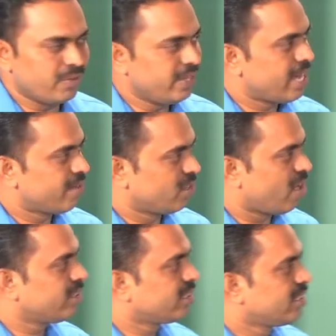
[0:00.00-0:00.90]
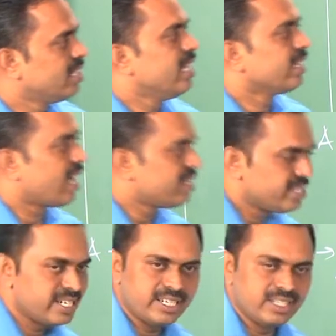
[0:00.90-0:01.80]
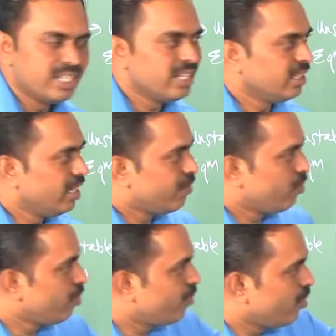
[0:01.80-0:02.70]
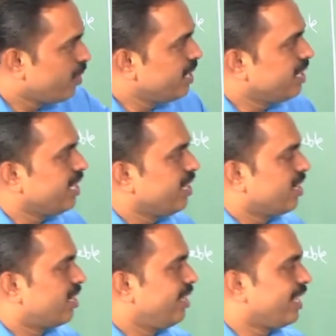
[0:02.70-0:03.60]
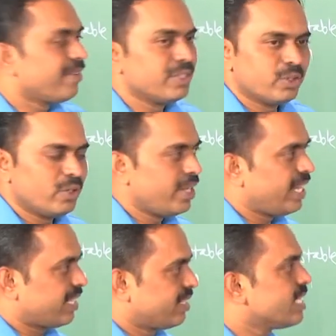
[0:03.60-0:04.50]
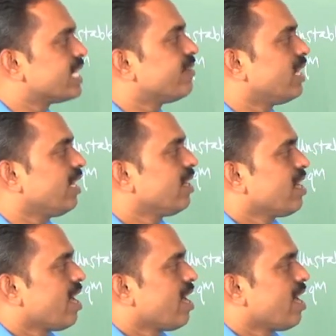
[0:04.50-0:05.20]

We have not considered the fluid flow in the liquid zone very extensively,